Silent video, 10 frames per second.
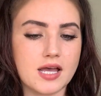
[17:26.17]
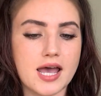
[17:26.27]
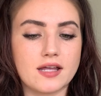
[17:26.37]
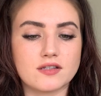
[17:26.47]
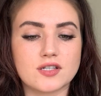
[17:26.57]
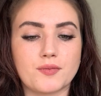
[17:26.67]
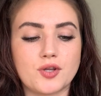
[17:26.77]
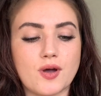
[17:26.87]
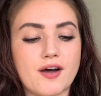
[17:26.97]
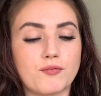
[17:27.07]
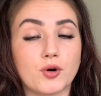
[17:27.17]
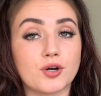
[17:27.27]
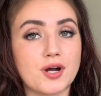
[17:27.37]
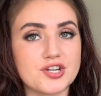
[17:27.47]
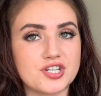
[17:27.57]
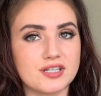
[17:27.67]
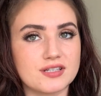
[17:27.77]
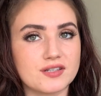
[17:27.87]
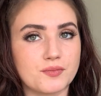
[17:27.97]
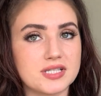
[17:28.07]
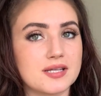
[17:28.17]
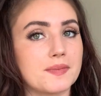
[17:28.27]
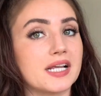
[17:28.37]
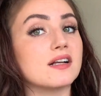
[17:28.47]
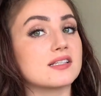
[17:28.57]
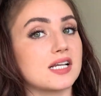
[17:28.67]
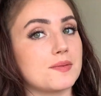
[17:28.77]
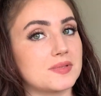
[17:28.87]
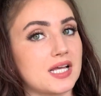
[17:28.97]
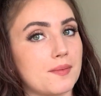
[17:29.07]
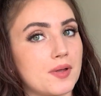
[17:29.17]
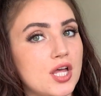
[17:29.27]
and so when you have more questions, when something else comes up,